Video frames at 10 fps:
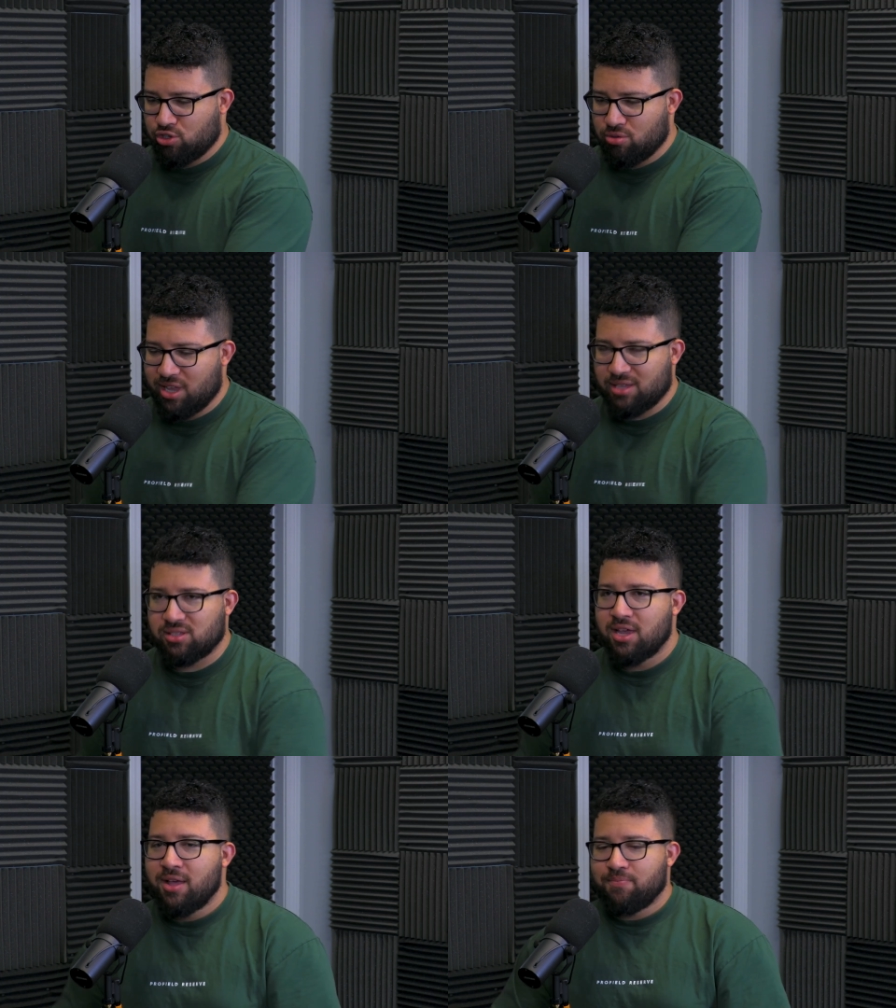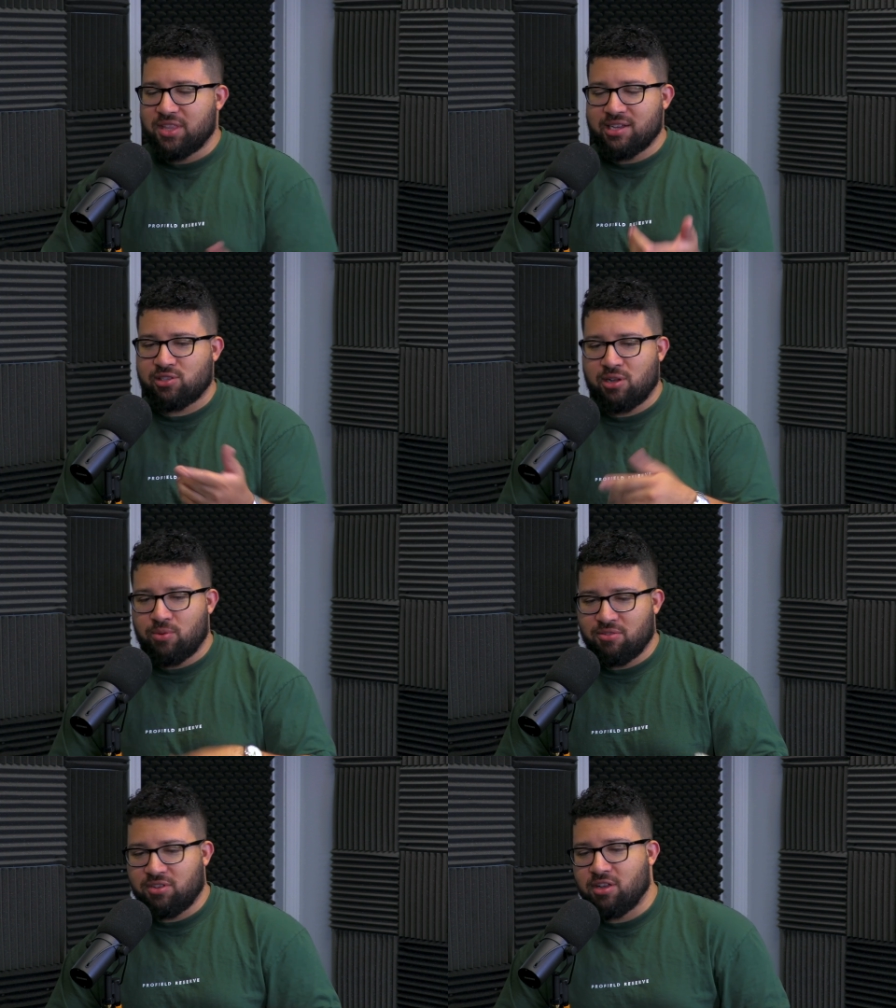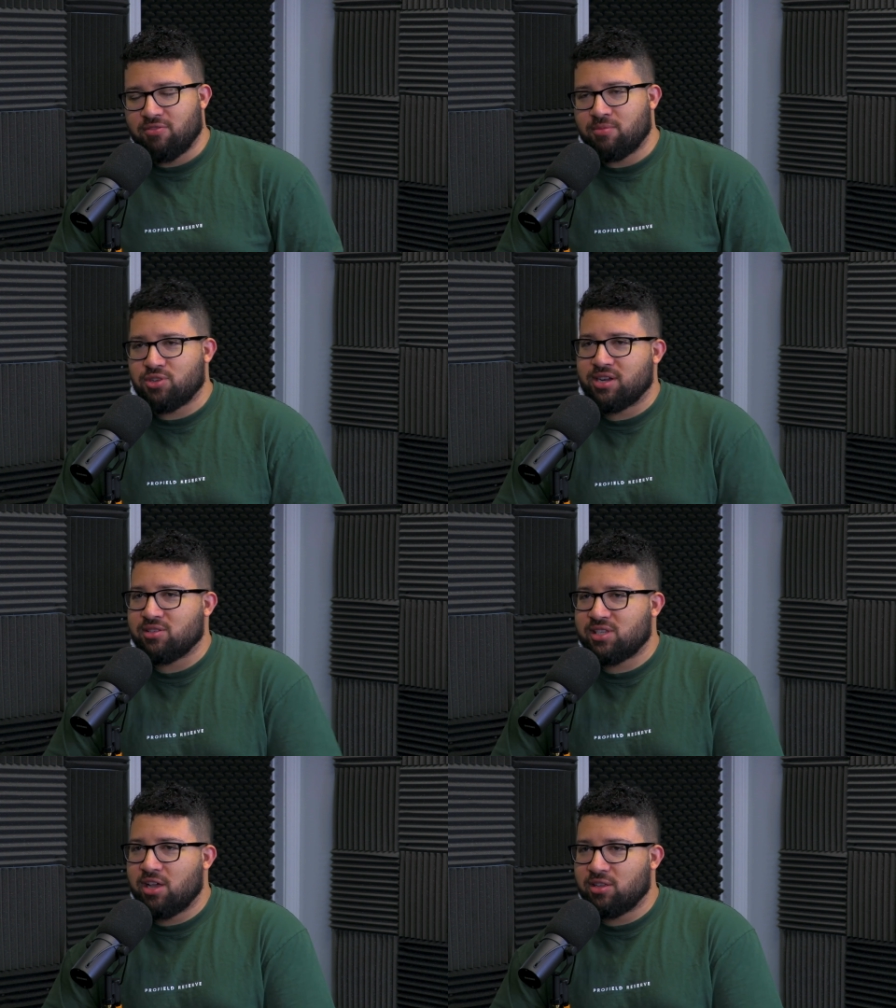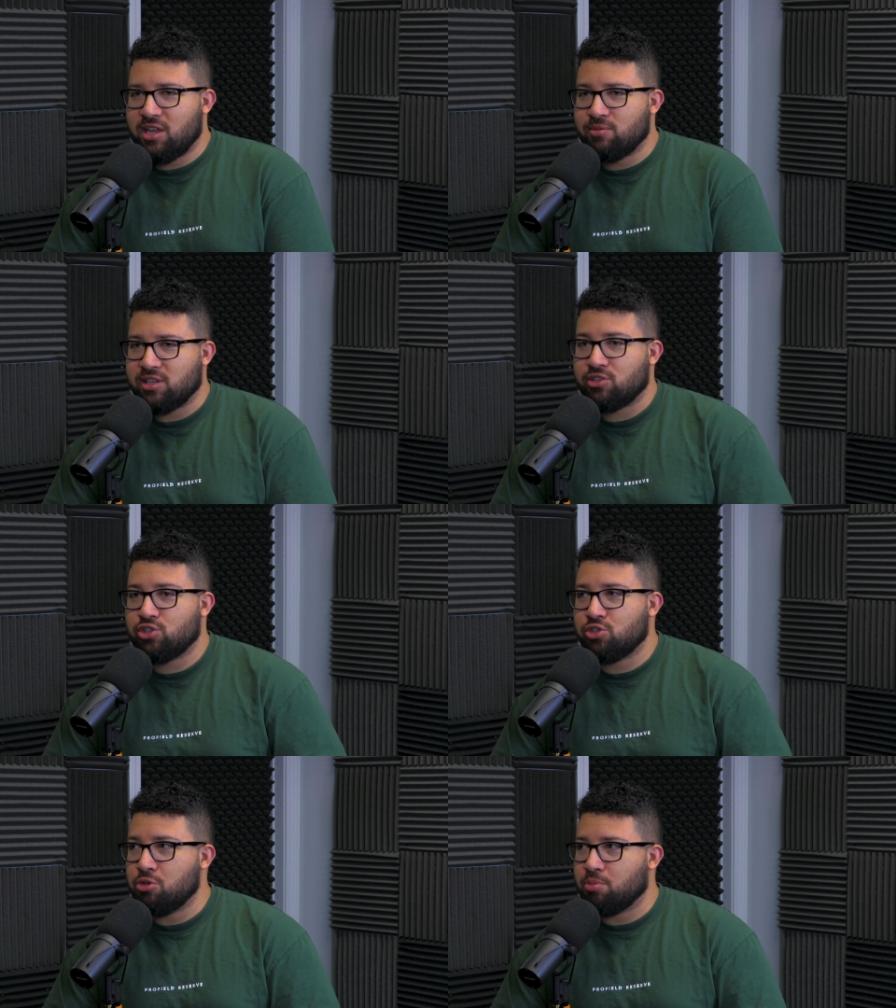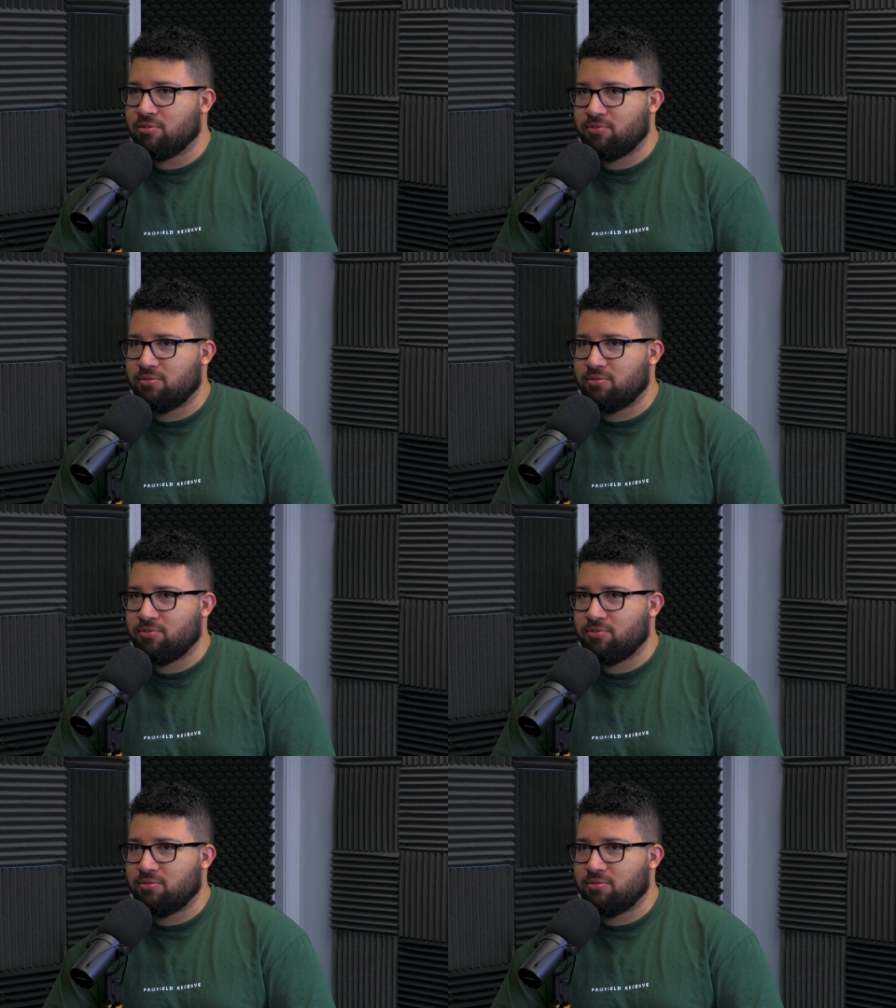to do this. And then I saw one video of him trying to sell, and he was like super